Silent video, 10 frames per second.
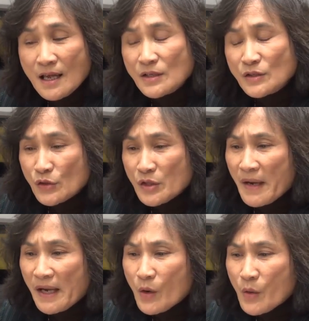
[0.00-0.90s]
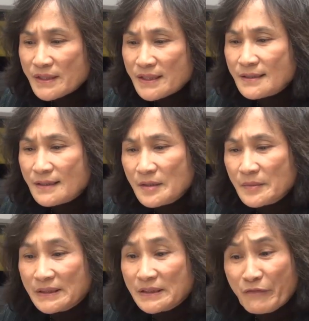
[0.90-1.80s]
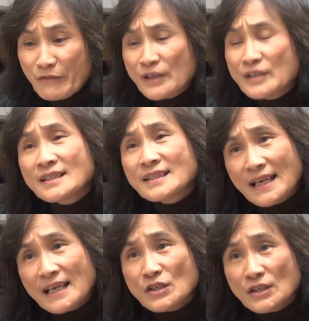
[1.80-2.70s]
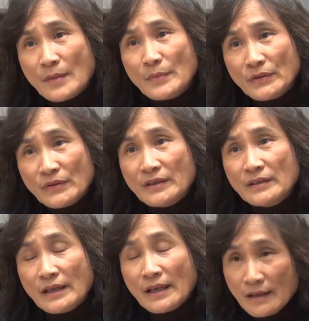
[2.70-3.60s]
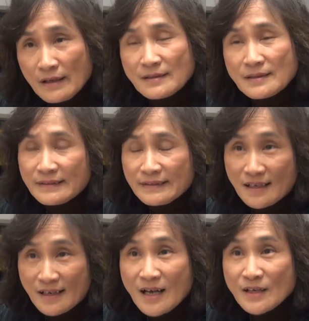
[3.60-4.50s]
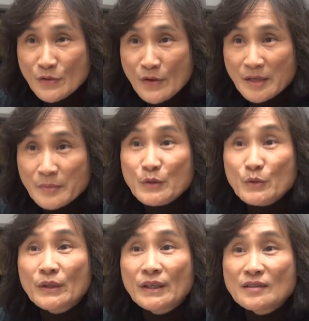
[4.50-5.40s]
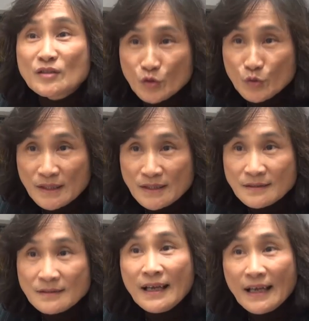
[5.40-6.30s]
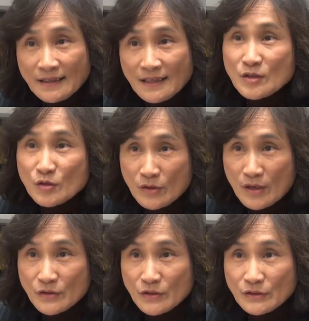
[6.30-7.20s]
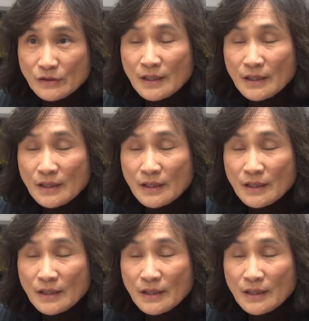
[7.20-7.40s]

So in my course syllabus, the first section I put there is the contract between students and the instructor.